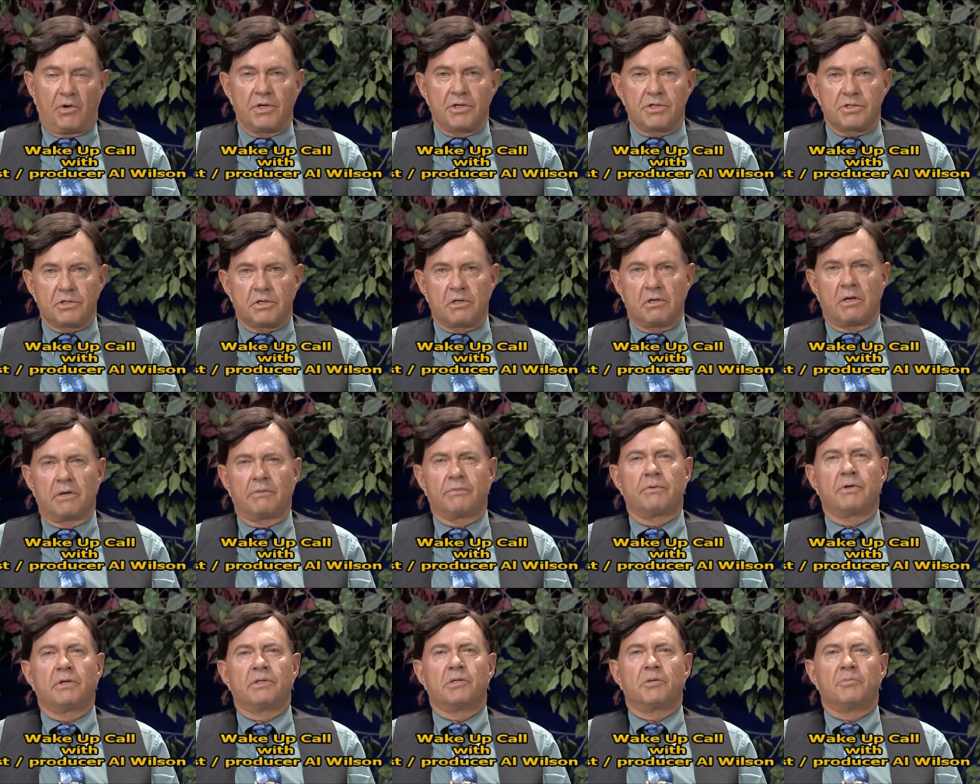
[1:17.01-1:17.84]
He's
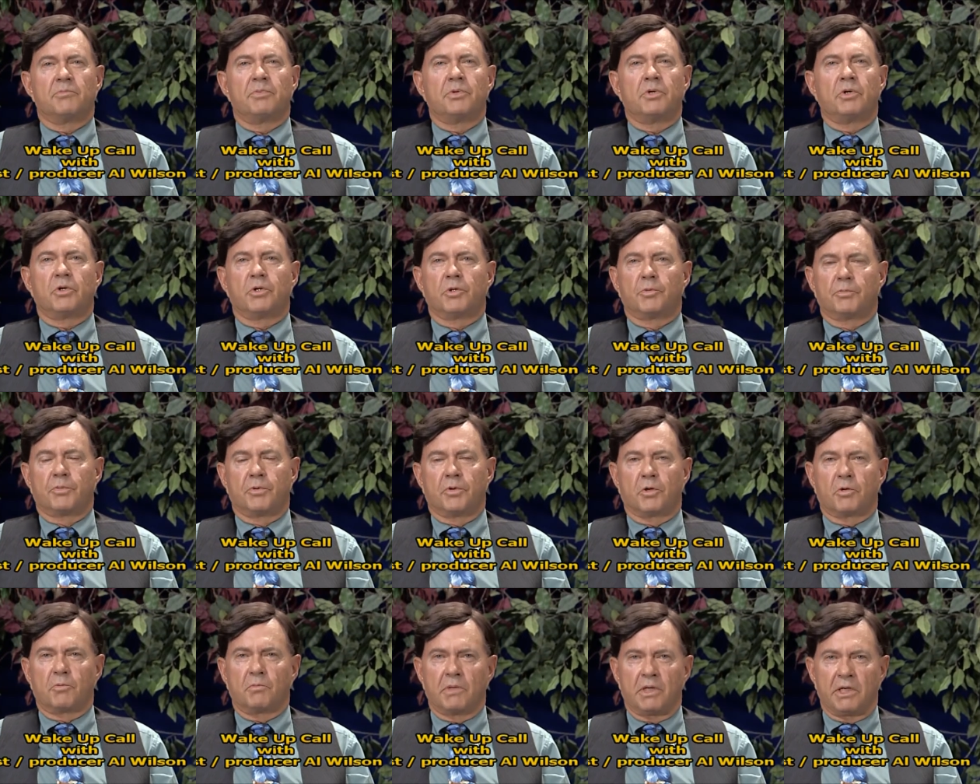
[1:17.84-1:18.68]
covering the
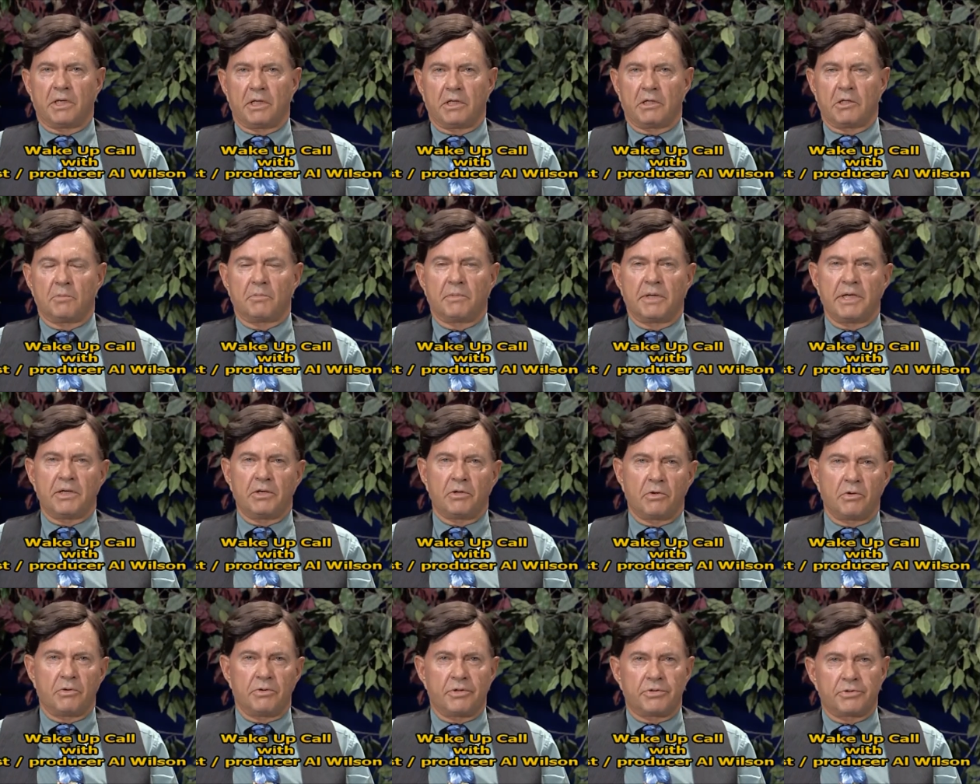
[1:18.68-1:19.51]
Bilderberg meeting. You may
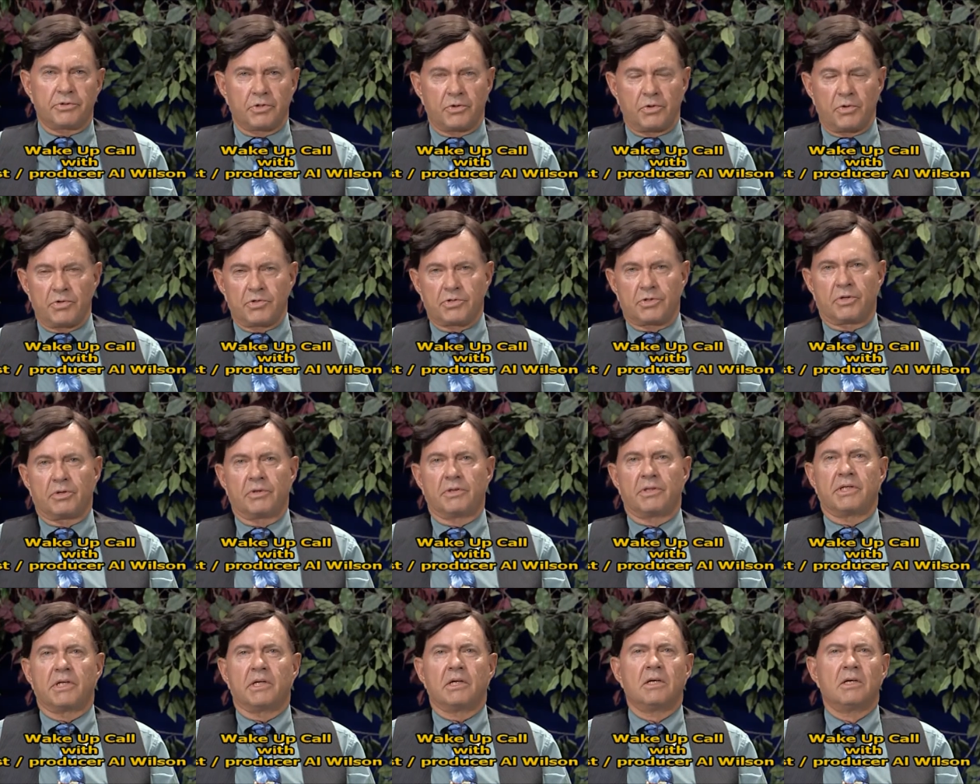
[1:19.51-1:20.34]
know that those are
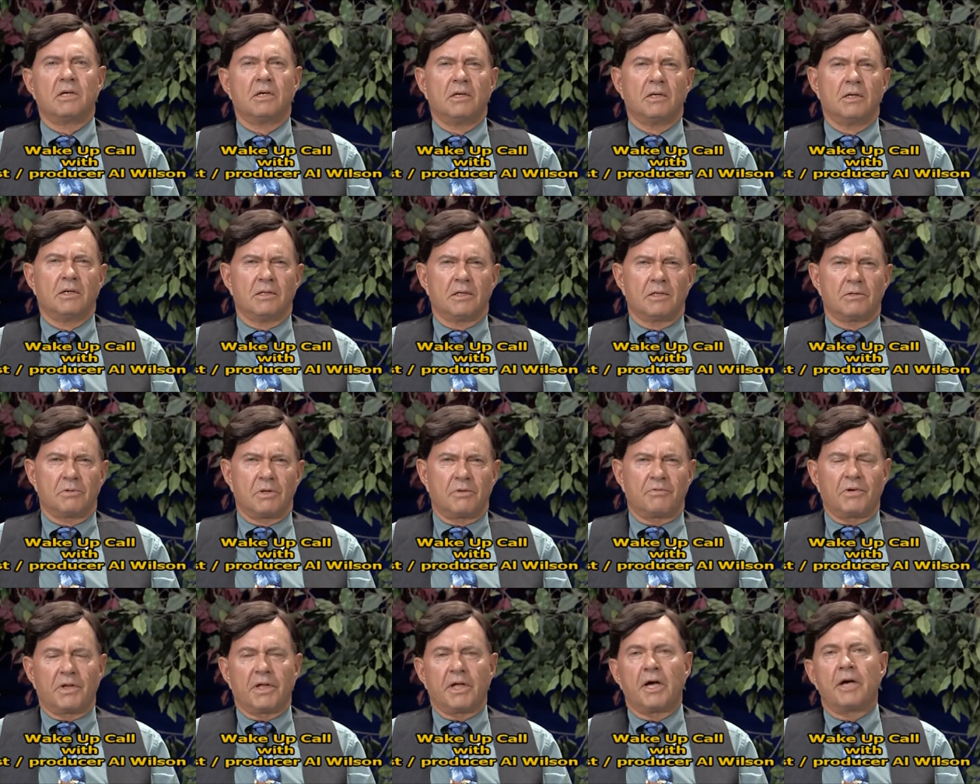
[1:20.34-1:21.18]
the
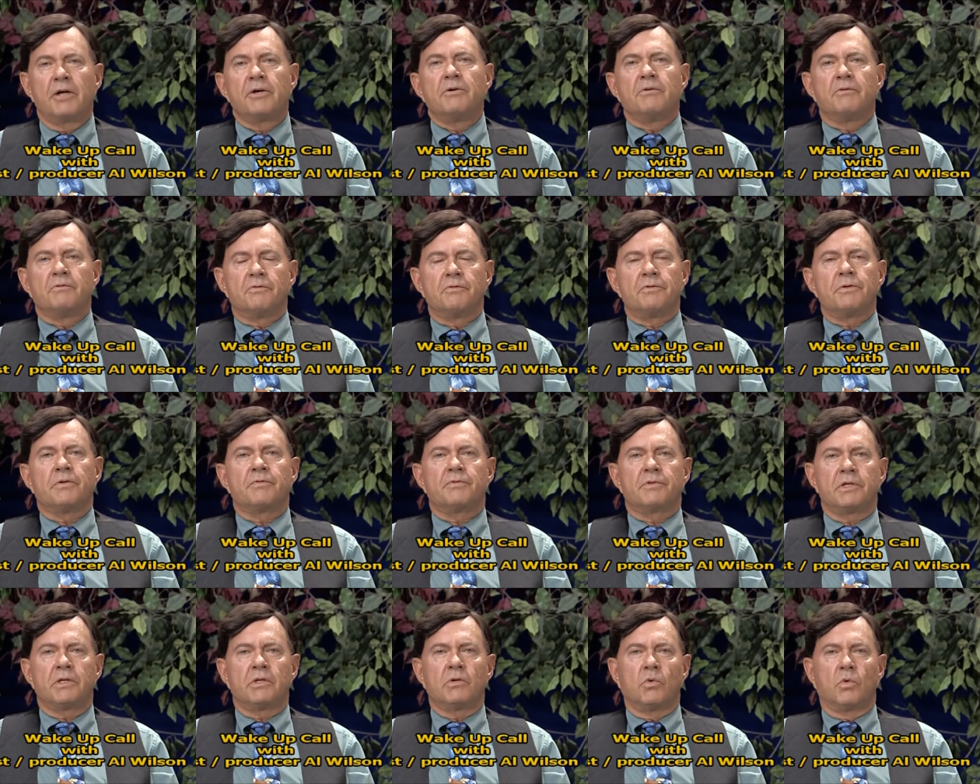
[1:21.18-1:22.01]
roughly
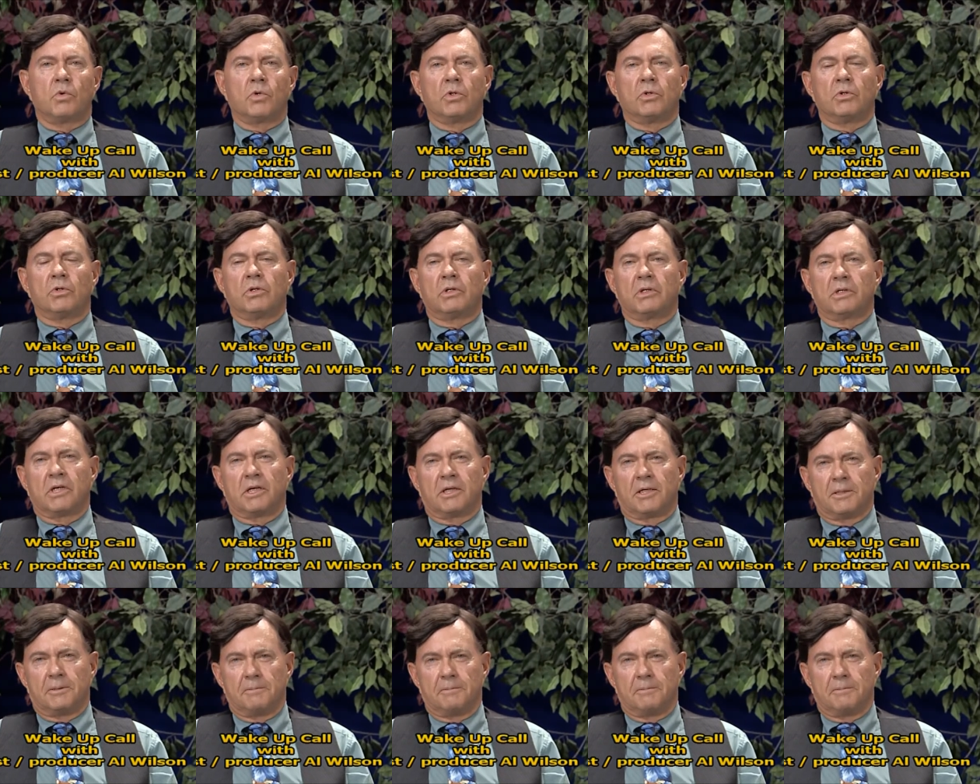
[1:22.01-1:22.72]
150 world